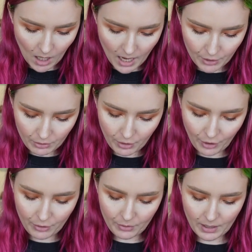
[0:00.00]
I don't
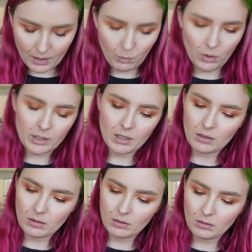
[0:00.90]
know in what
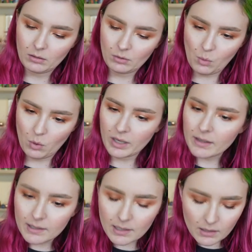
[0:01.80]
order
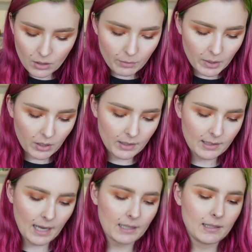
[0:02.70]
this is though, because
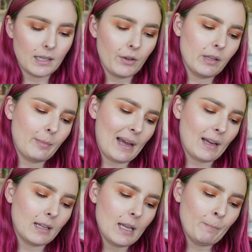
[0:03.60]
I can see on the
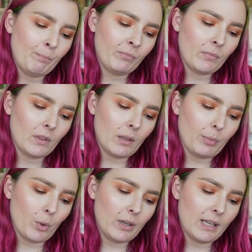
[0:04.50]
back the
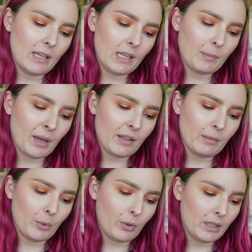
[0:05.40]
Bourne Enigma and the
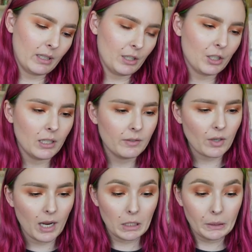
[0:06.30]
Bourne Initiative, so
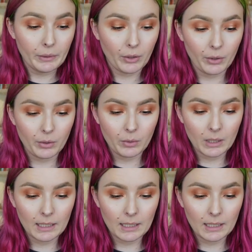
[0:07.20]
I don't know.